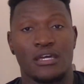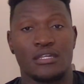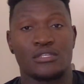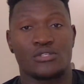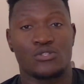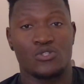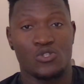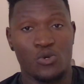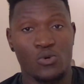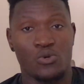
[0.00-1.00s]
It is
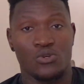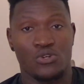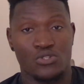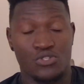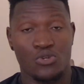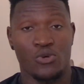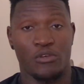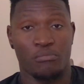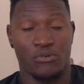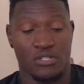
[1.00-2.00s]
too
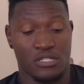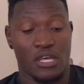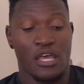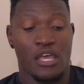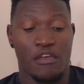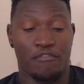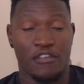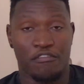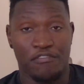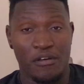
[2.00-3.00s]
important. If
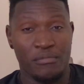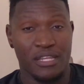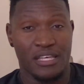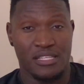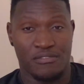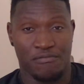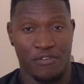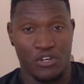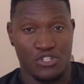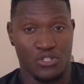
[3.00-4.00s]
the family is
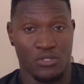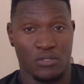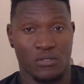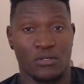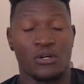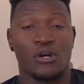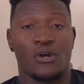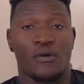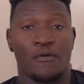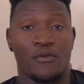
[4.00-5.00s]
functional,
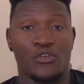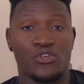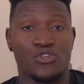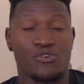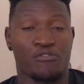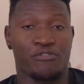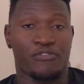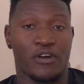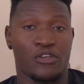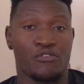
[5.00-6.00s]

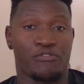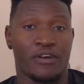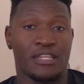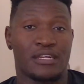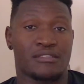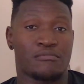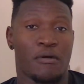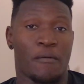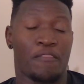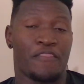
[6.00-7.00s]
you find that
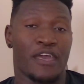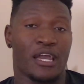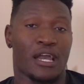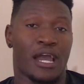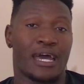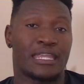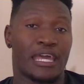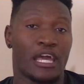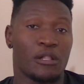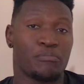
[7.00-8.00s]
they can
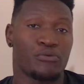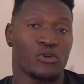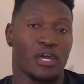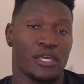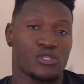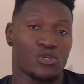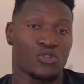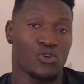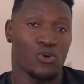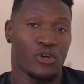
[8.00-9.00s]
help you guys
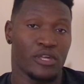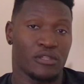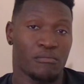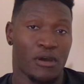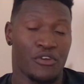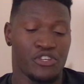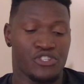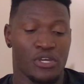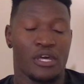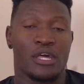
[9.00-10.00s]
grow in the
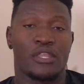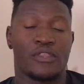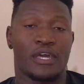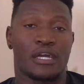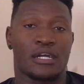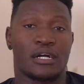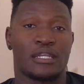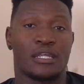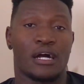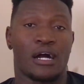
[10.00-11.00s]
marriage. They
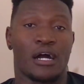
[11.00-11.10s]
can